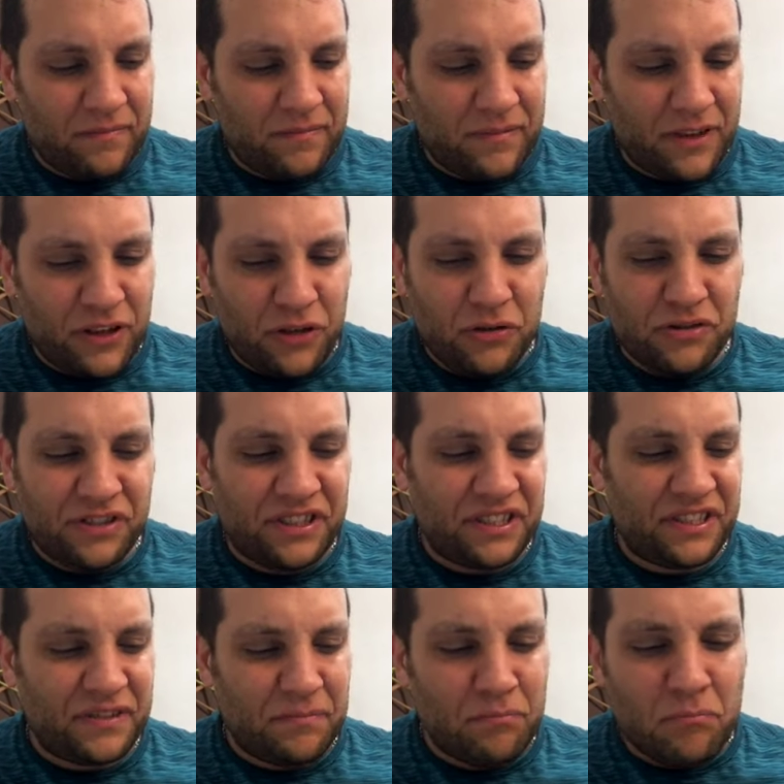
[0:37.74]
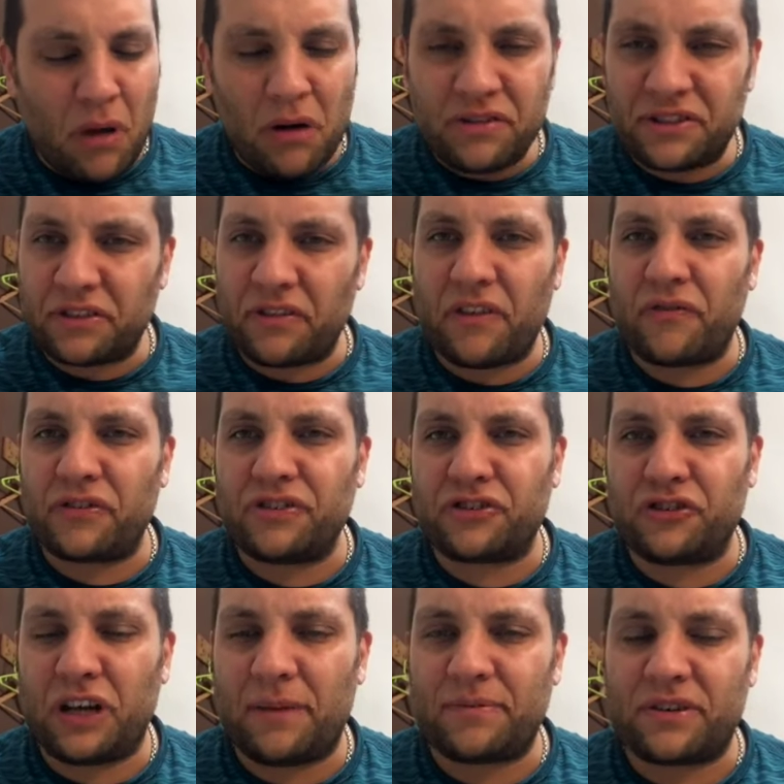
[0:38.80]
uses most of the first
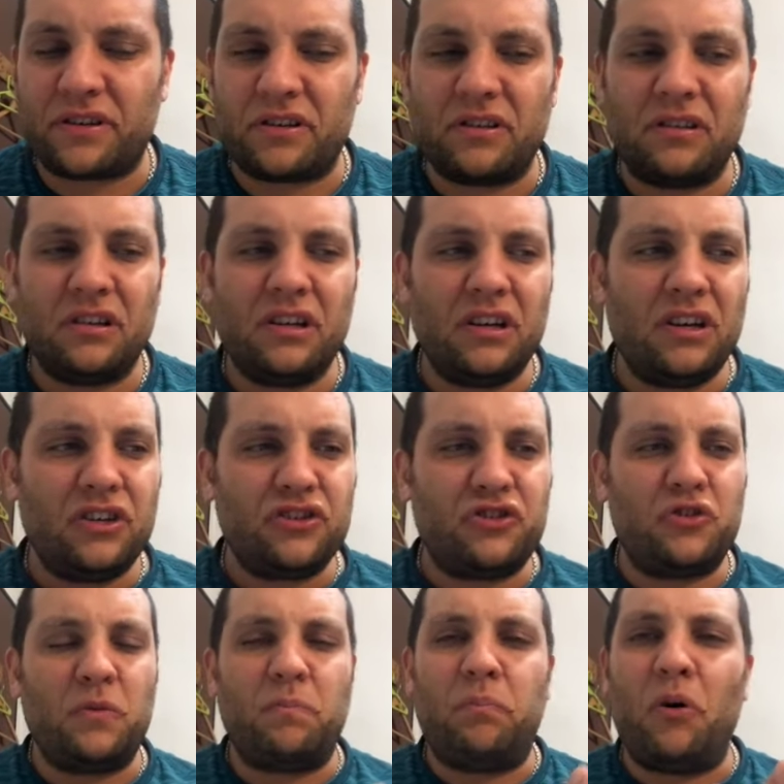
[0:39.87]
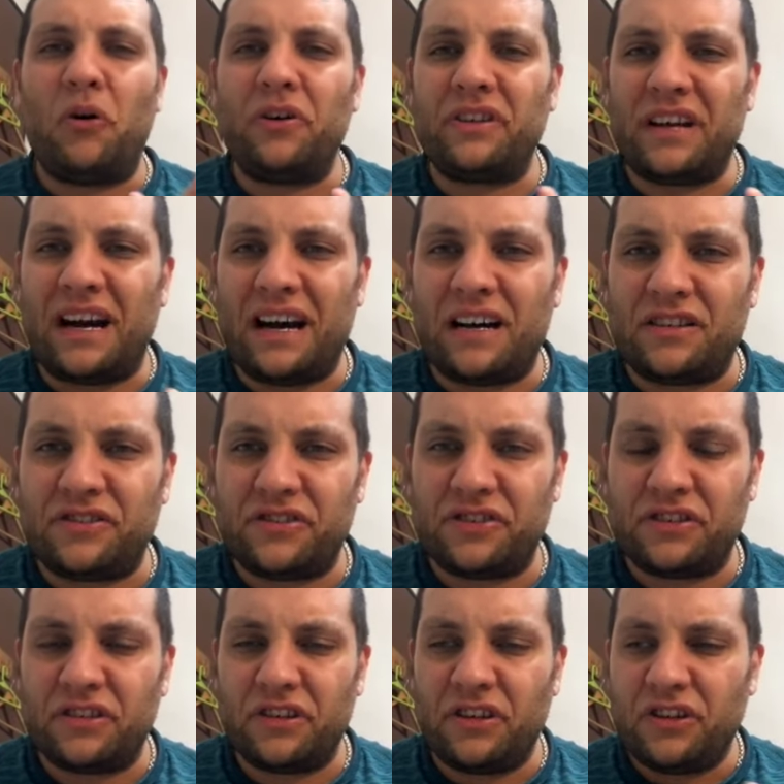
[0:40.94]
chapter to point us
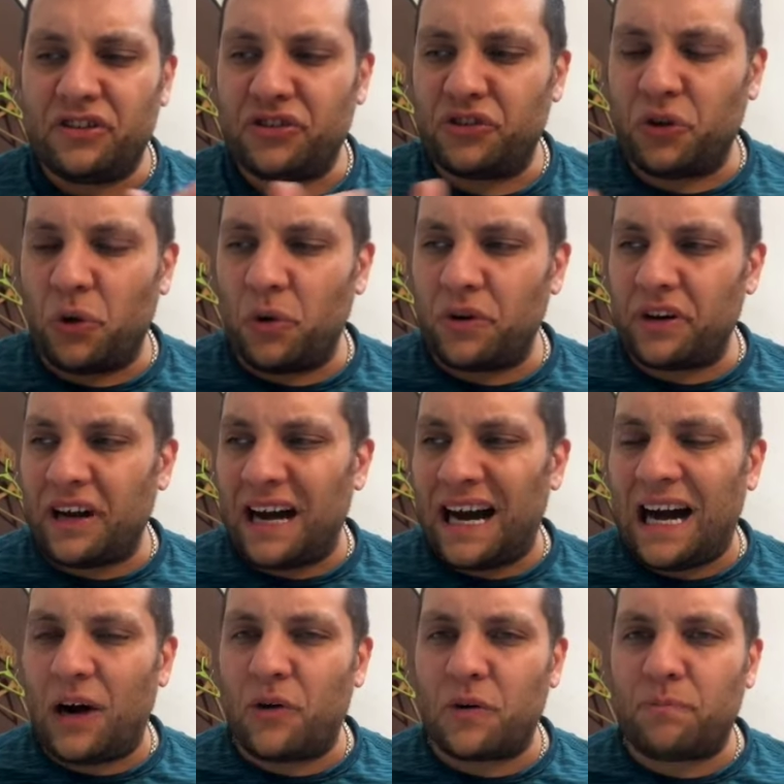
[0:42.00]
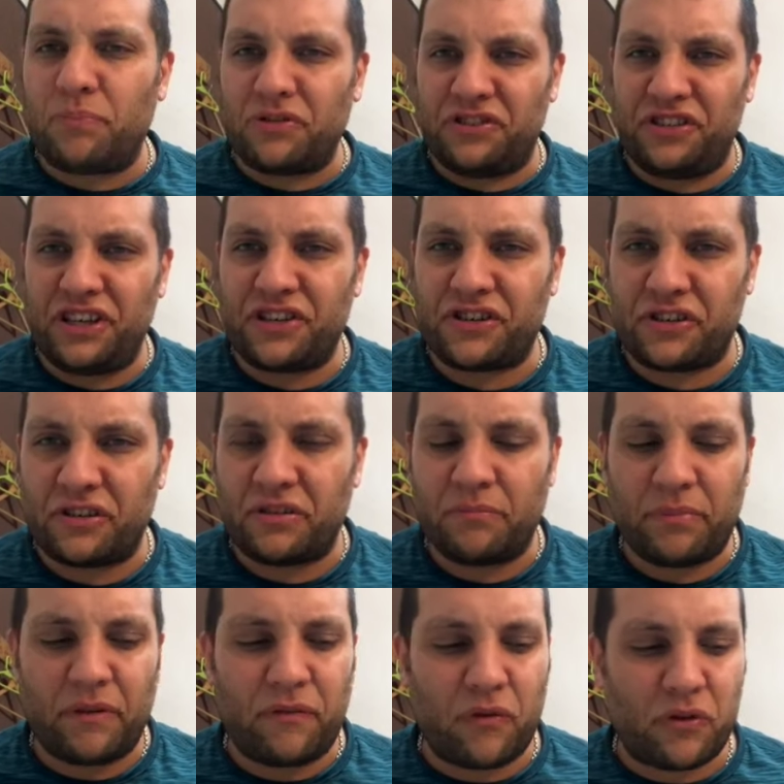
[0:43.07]
toward our position
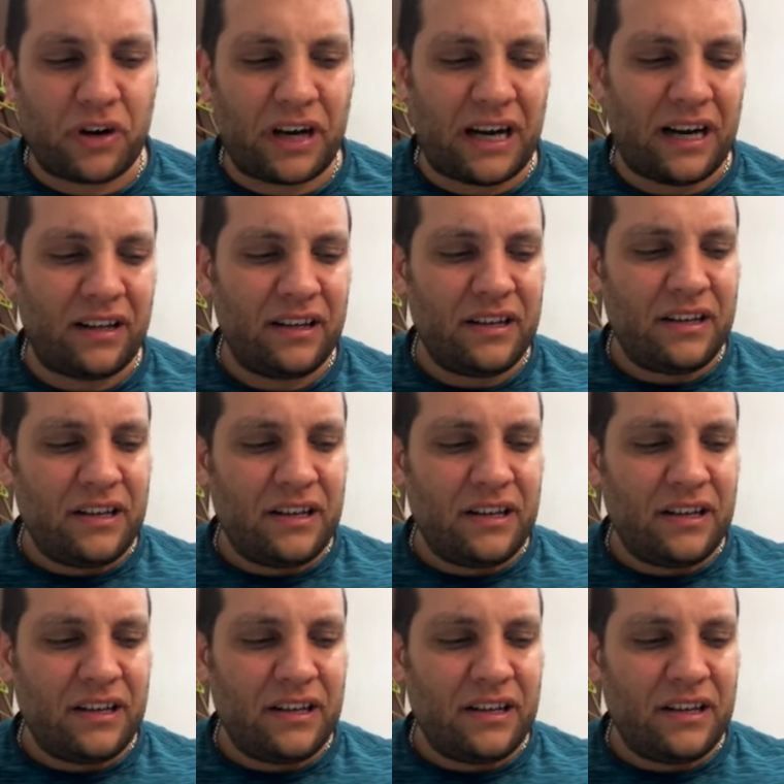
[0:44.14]
before God.